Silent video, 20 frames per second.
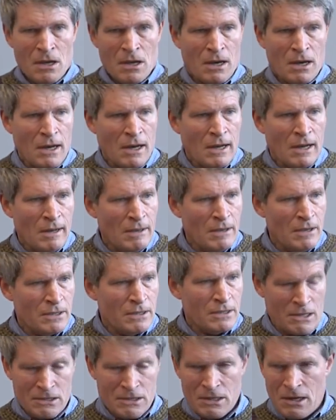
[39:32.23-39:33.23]
Uh, it
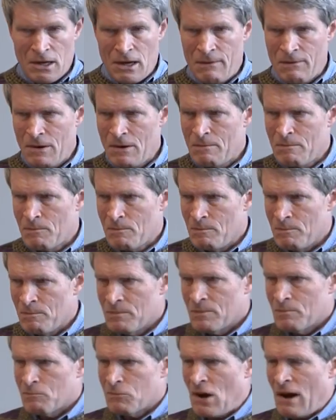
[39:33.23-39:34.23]
doesn't cover
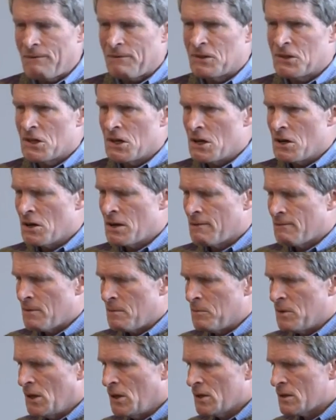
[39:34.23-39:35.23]
profiteering
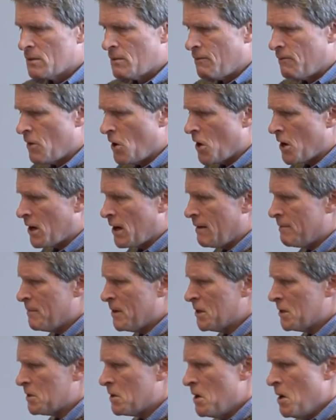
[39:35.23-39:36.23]
from dealings with foreign
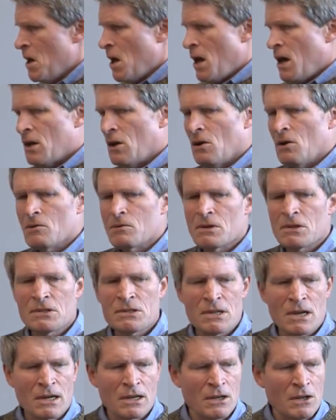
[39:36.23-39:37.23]
governments, and oh, and
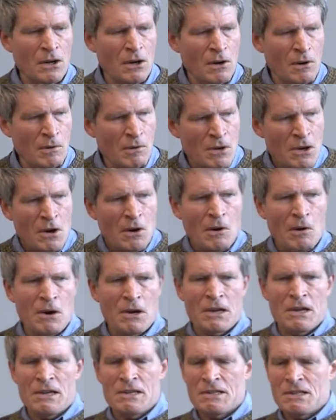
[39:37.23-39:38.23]
second oh,
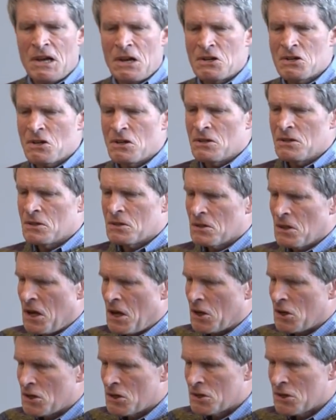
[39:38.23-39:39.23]
organizations
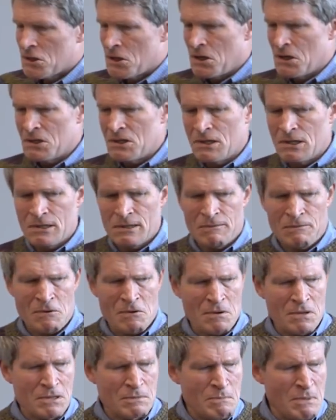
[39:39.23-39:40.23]
like Citizens
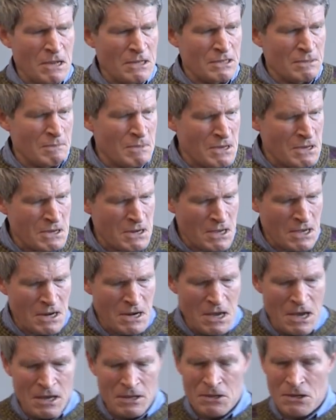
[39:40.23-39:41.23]
for Responsibility and
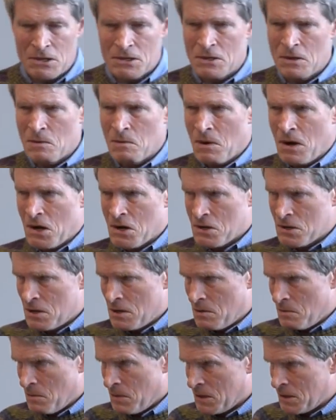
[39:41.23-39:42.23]
Ethics in
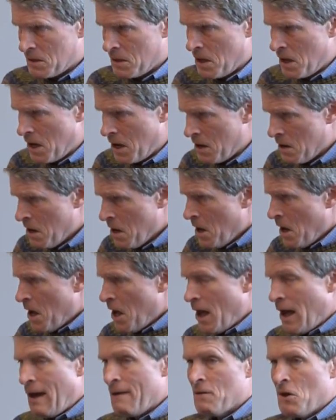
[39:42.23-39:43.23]
Washington, what's that?
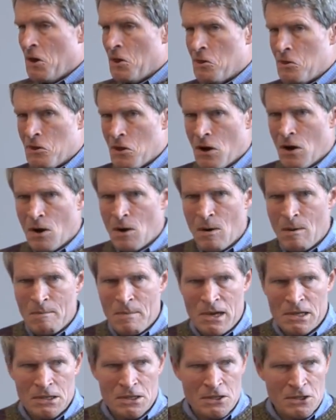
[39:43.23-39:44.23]
They have no
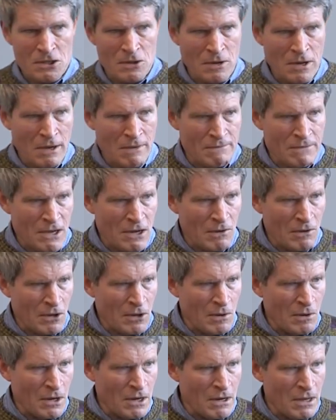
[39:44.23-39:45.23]
business suing in federal
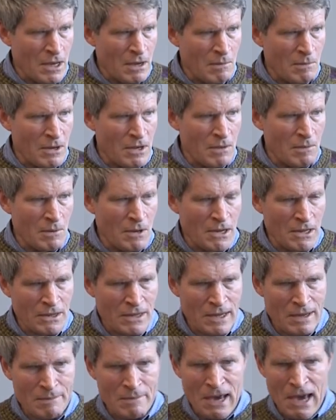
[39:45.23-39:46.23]
court, and we want
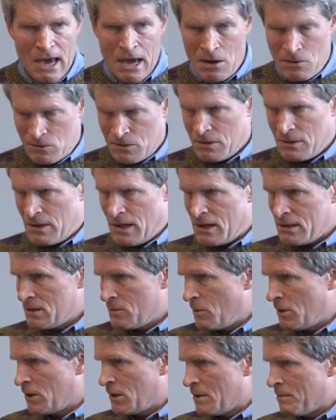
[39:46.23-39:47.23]
them out. And that's
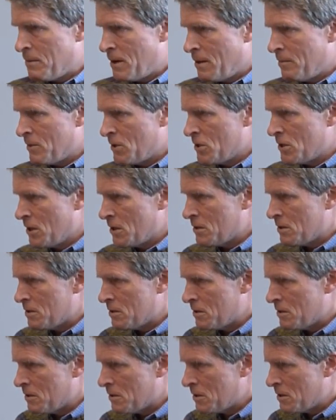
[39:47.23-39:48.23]
what the Department of
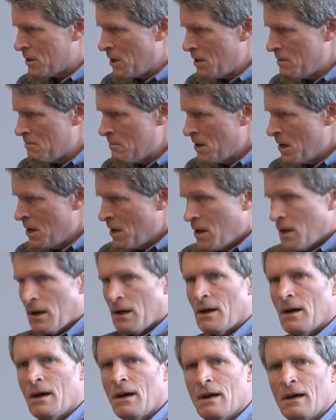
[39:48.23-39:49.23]
Justice has said.
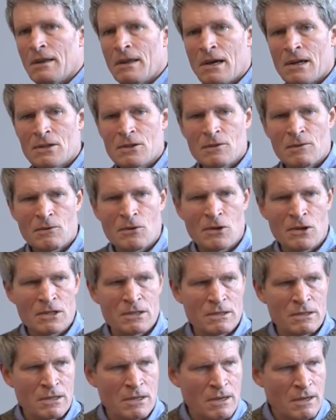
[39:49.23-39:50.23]
Uh, that is, of
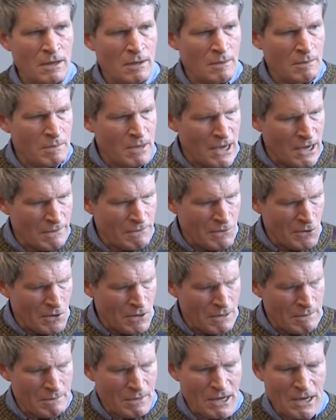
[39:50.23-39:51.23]
course, uh, paid
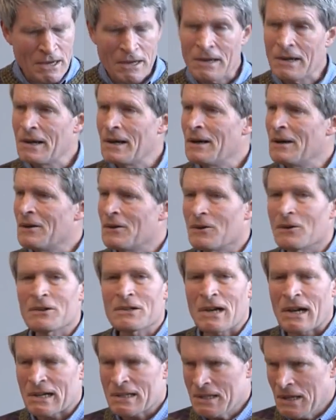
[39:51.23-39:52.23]
for by uh, your
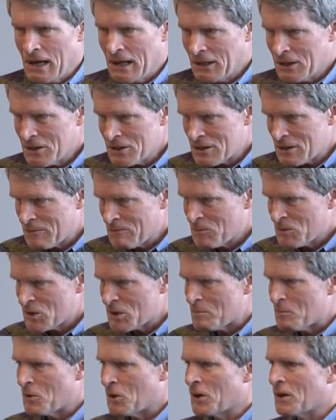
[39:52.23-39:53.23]
tax dollars,
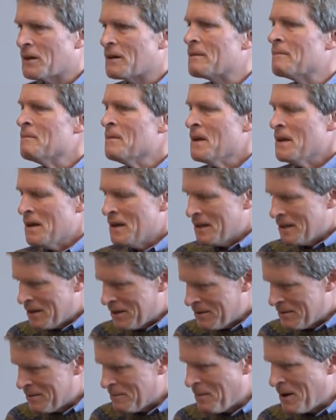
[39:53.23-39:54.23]
supporting
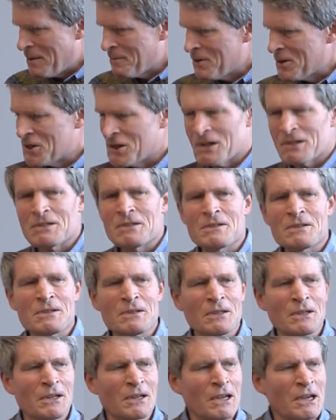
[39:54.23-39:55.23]
the Department of Justice
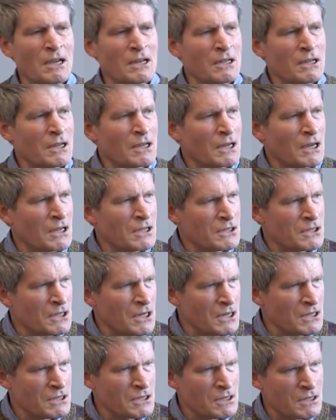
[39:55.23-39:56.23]
and litigating against
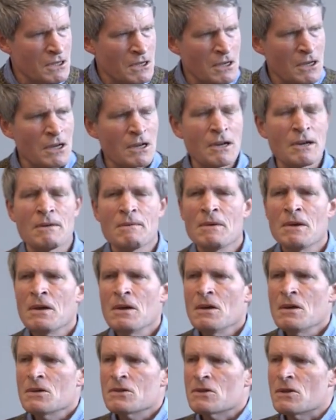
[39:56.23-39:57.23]
us. Uh,
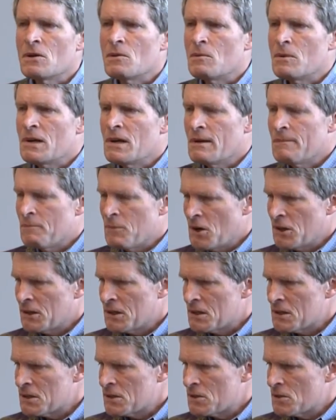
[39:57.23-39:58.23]
so we have brought
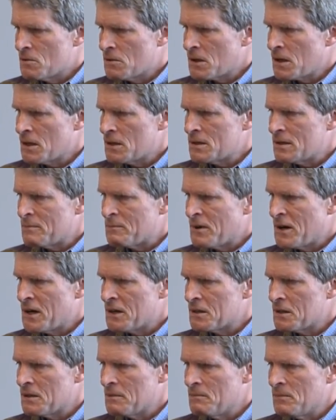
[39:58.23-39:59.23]
this suit against the
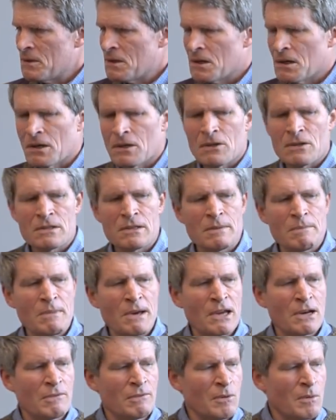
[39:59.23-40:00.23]
president. Uh, there's a
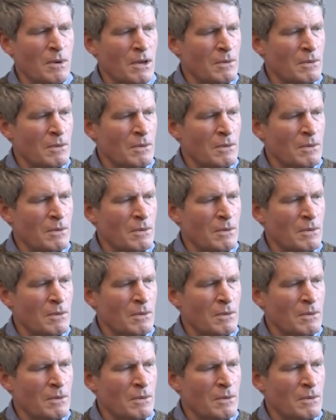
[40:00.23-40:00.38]
debate over